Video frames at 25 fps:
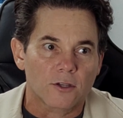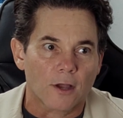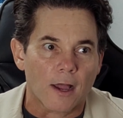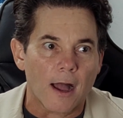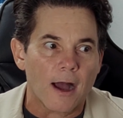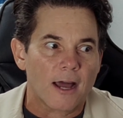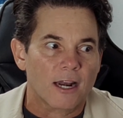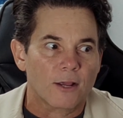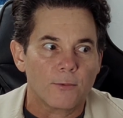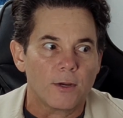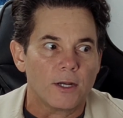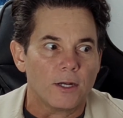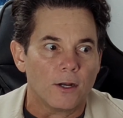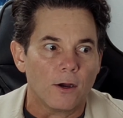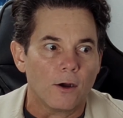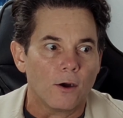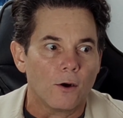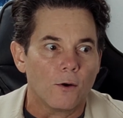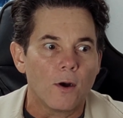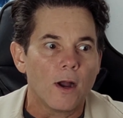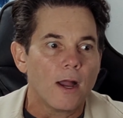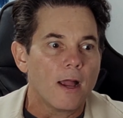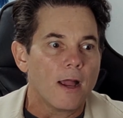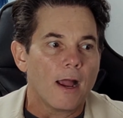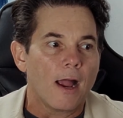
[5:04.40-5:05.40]
So how do we
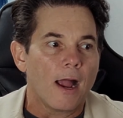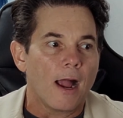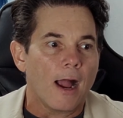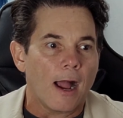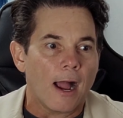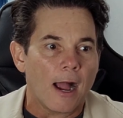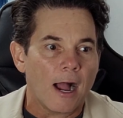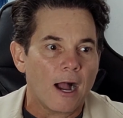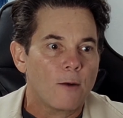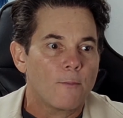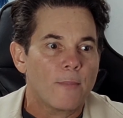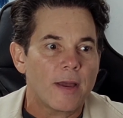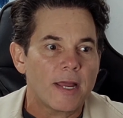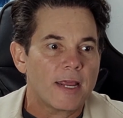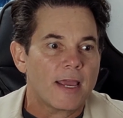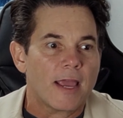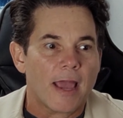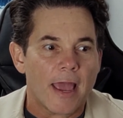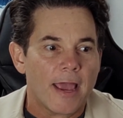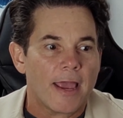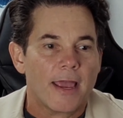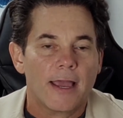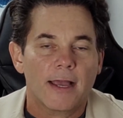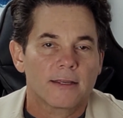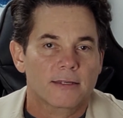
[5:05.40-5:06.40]
know how
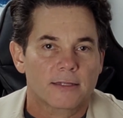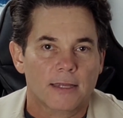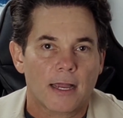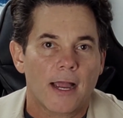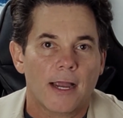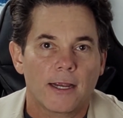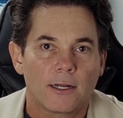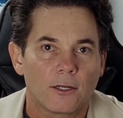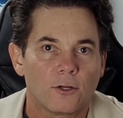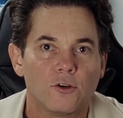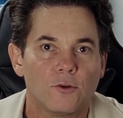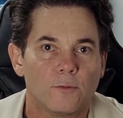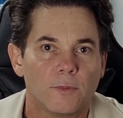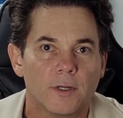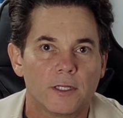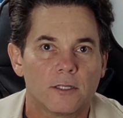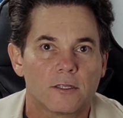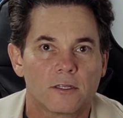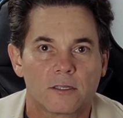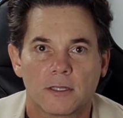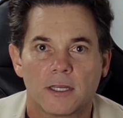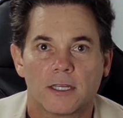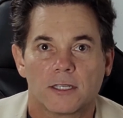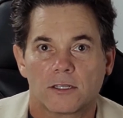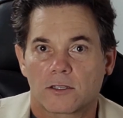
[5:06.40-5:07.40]
many ASI
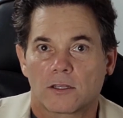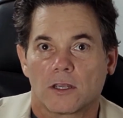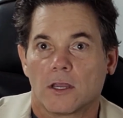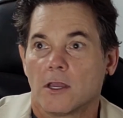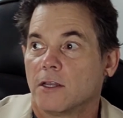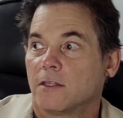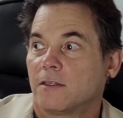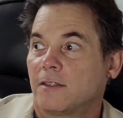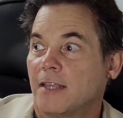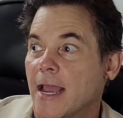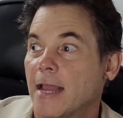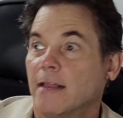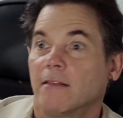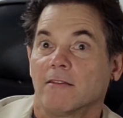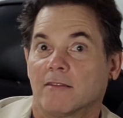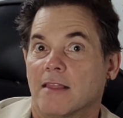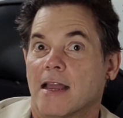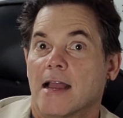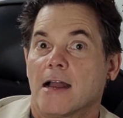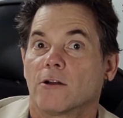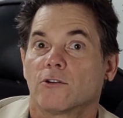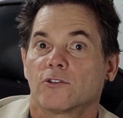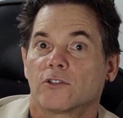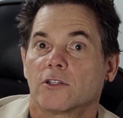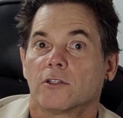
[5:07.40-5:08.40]
lumens this
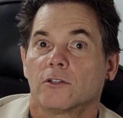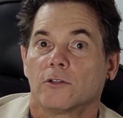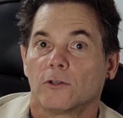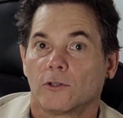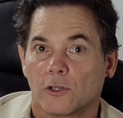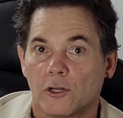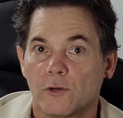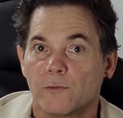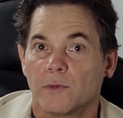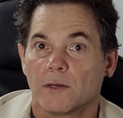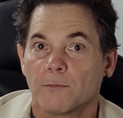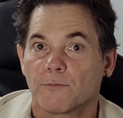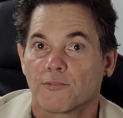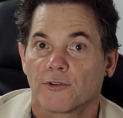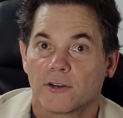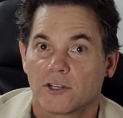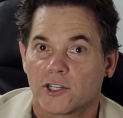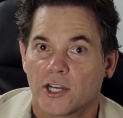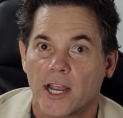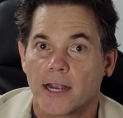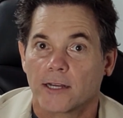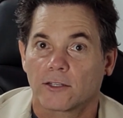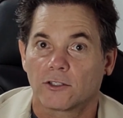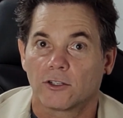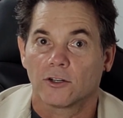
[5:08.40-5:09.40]
10,000 lumen
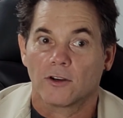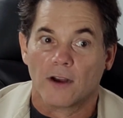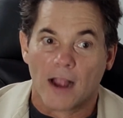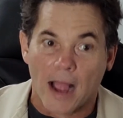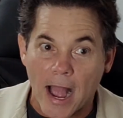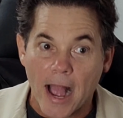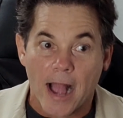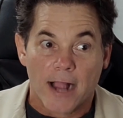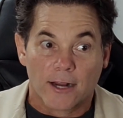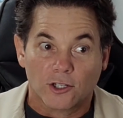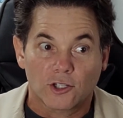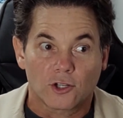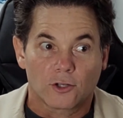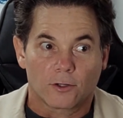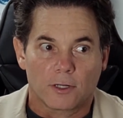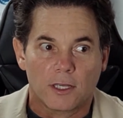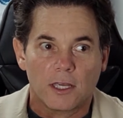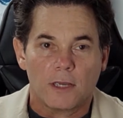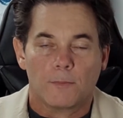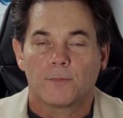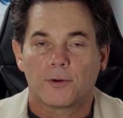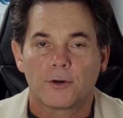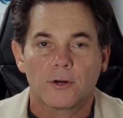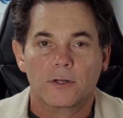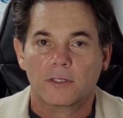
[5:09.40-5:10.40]
projector
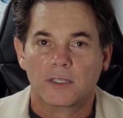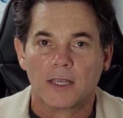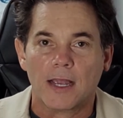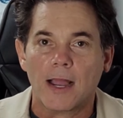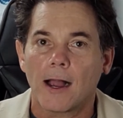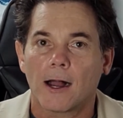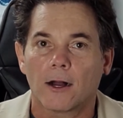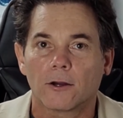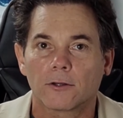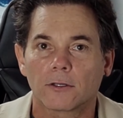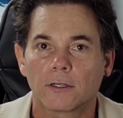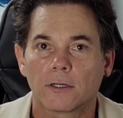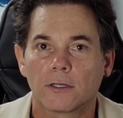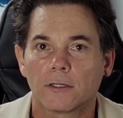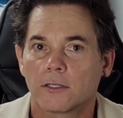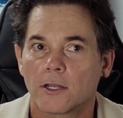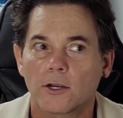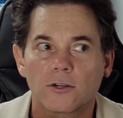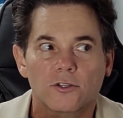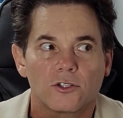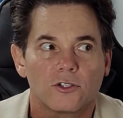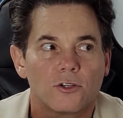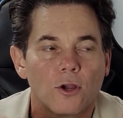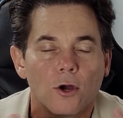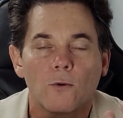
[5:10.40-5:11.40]
actually puts out?
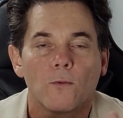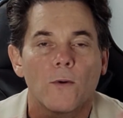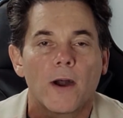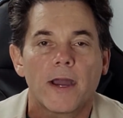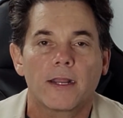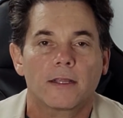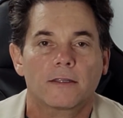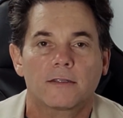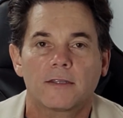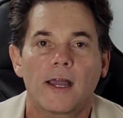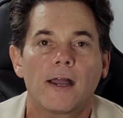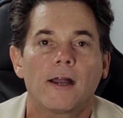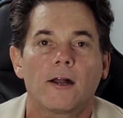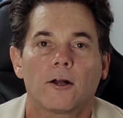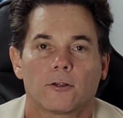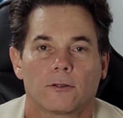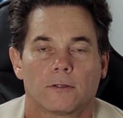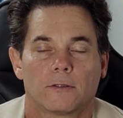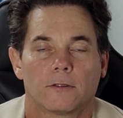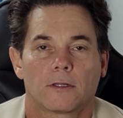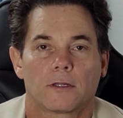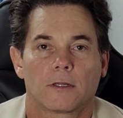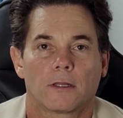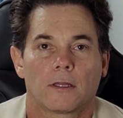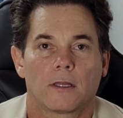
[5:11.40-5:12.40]
There's no way to tell.
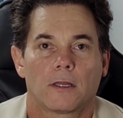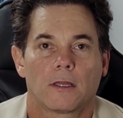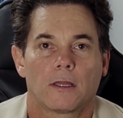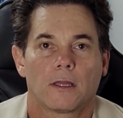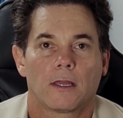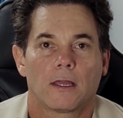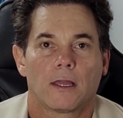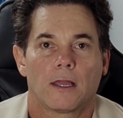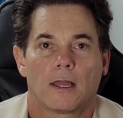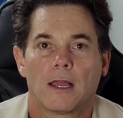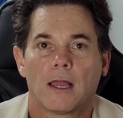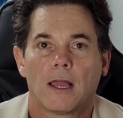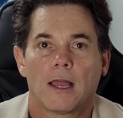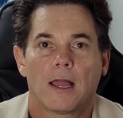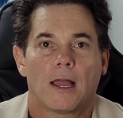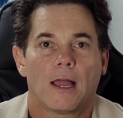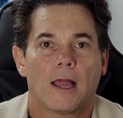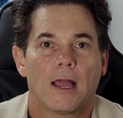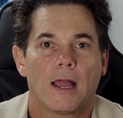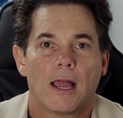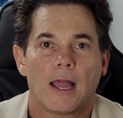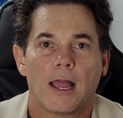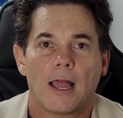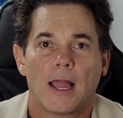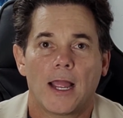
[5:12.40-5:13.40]

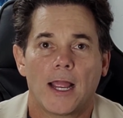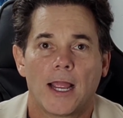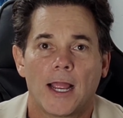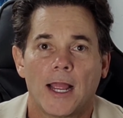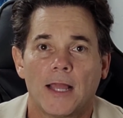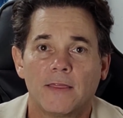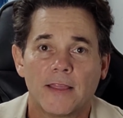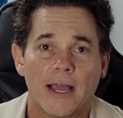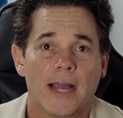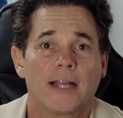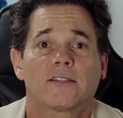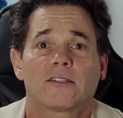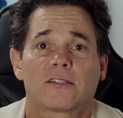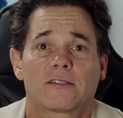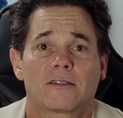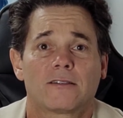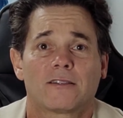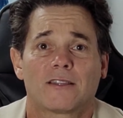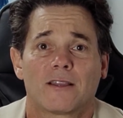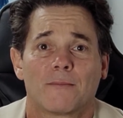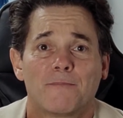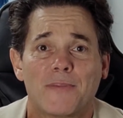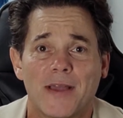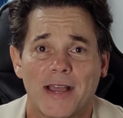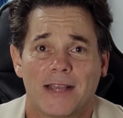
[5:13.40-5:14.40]
And that's
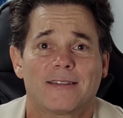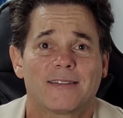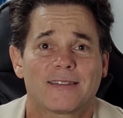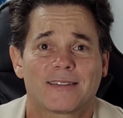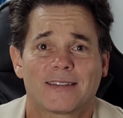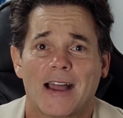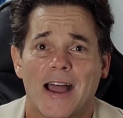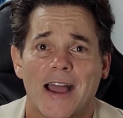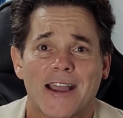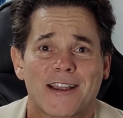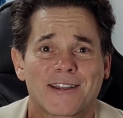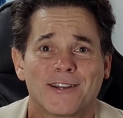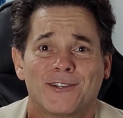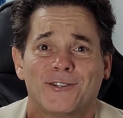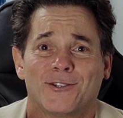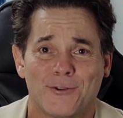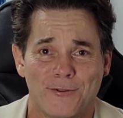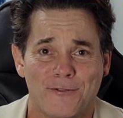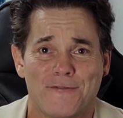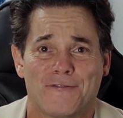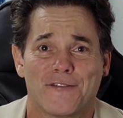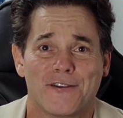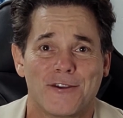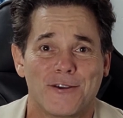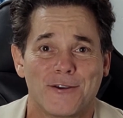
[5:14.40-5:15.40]
the best I can
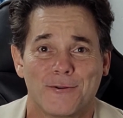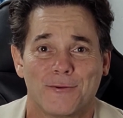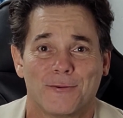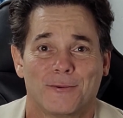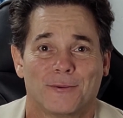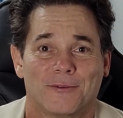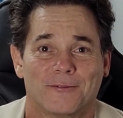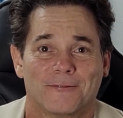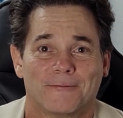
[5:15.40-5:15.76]
do for you.